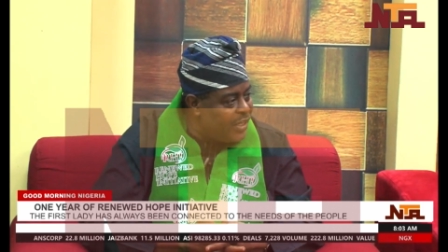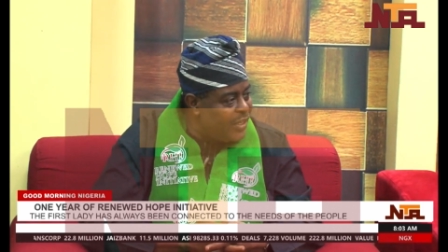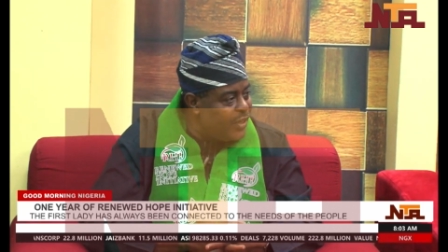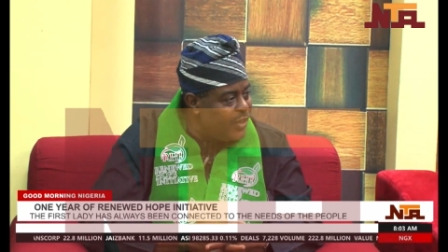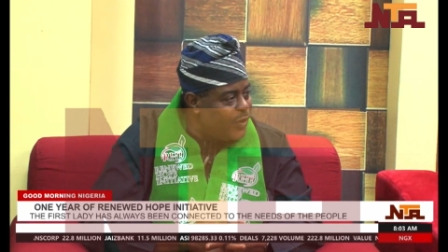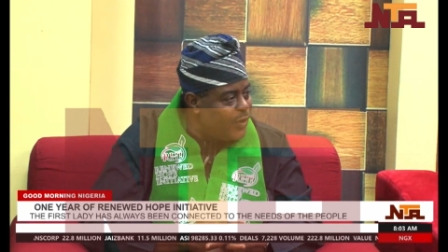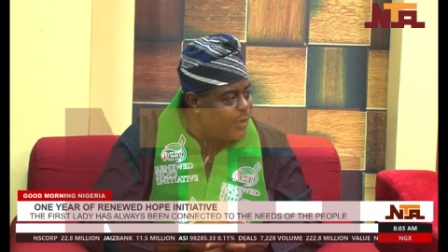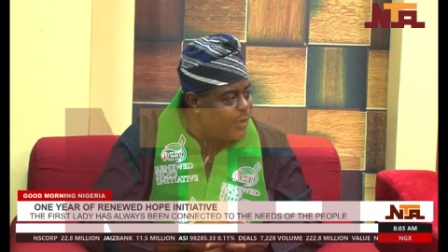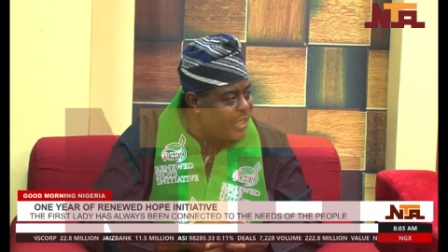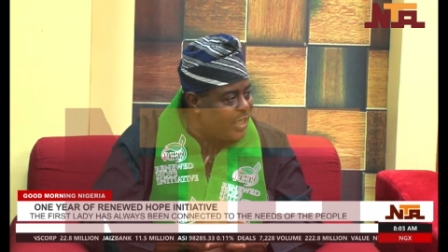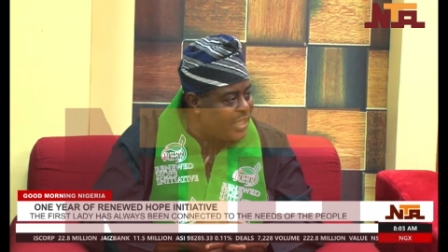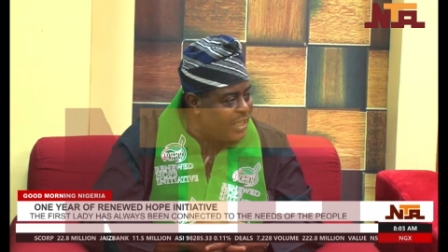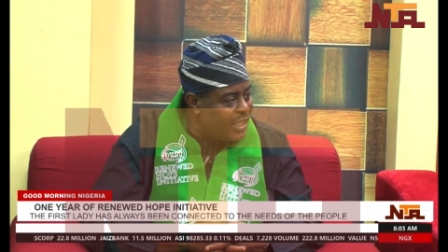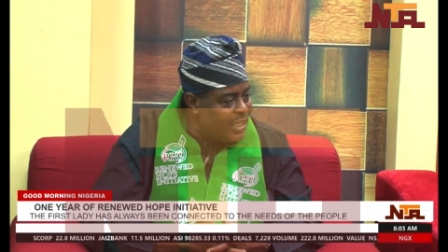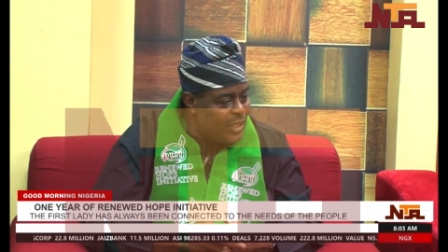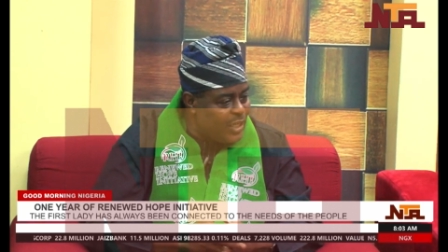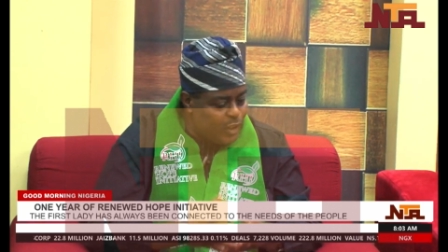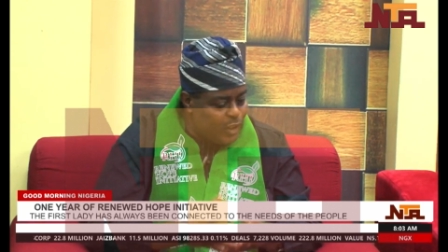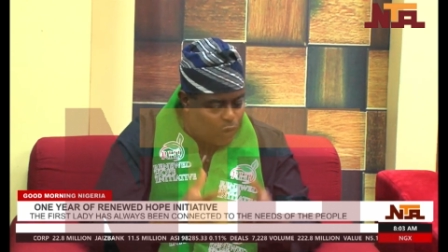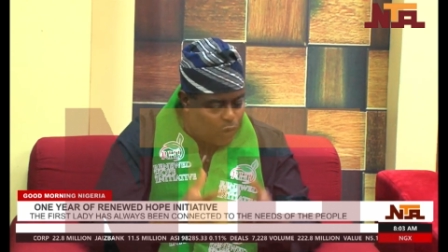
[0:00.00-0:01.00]
You understand?
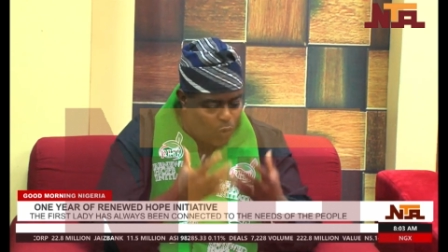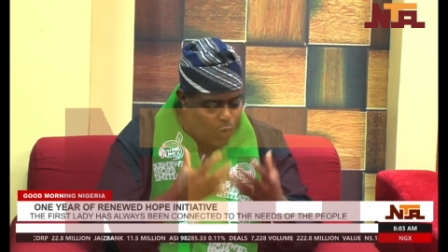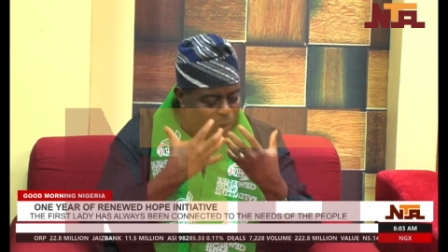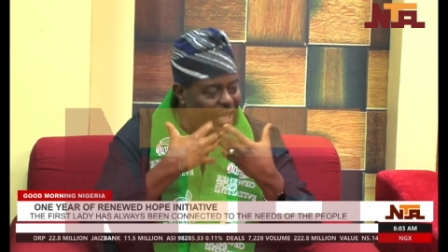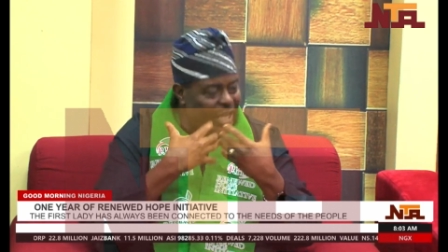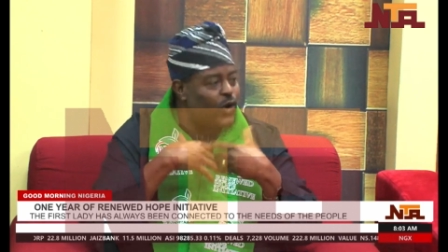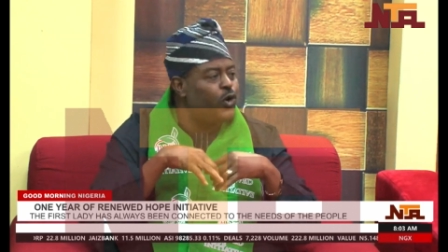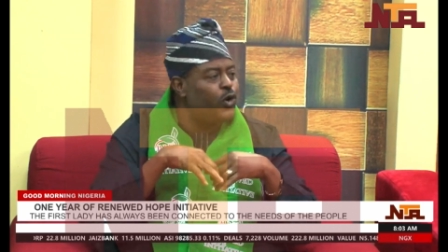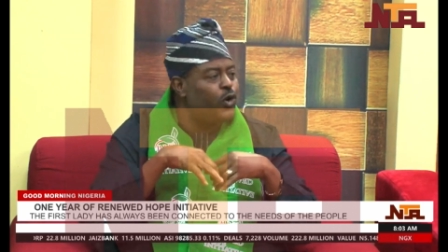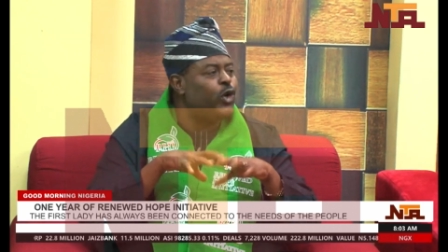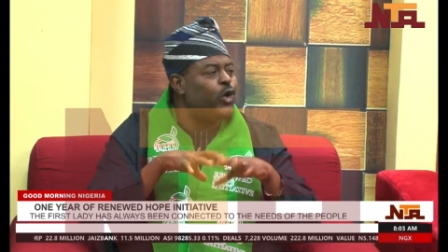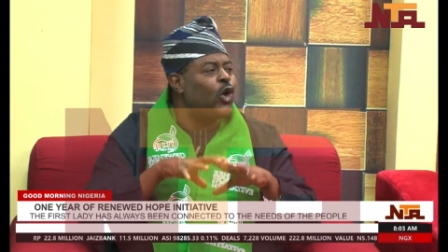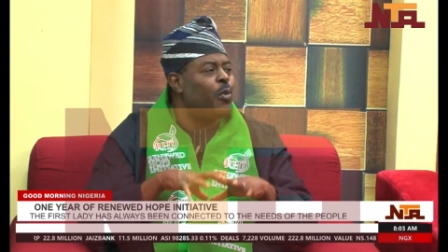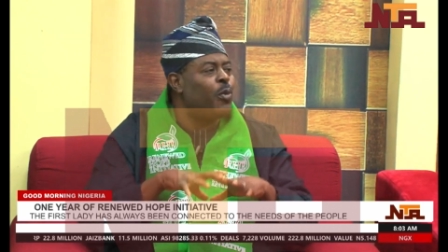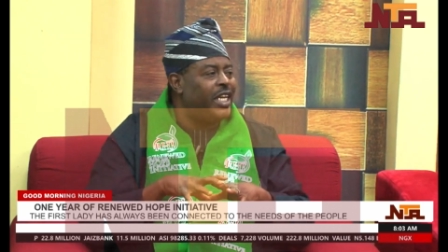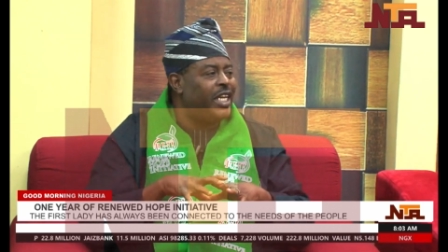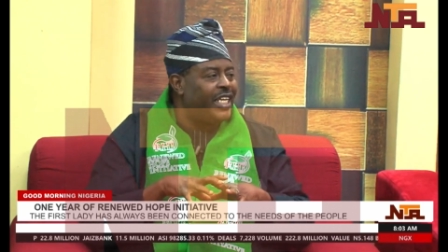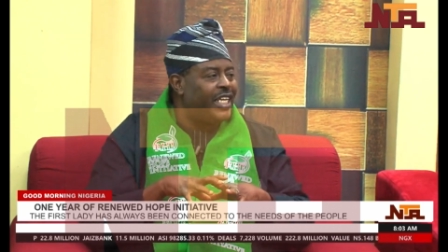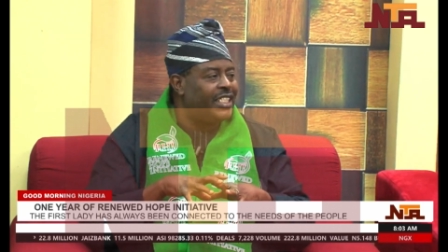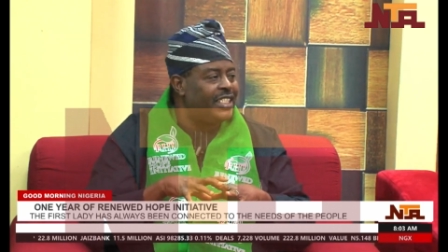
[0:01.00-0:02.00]
So we don't
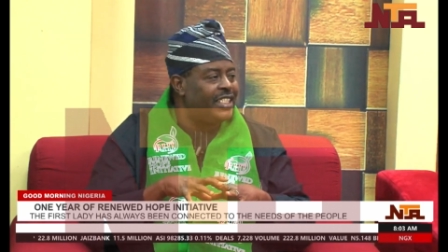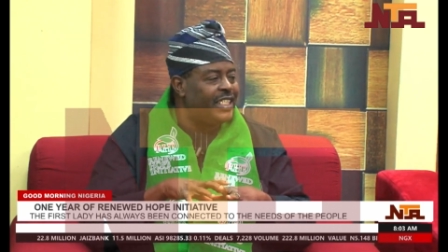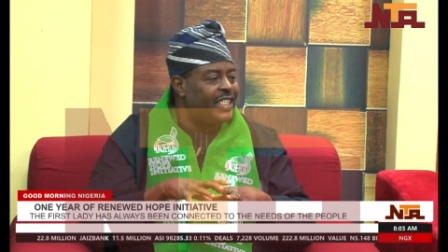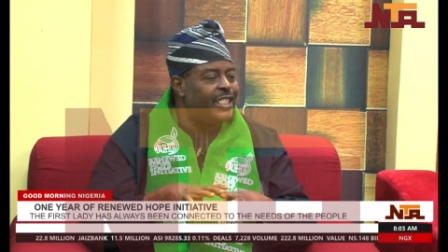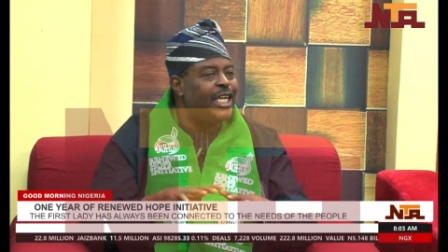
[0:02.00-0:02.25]
nominate, they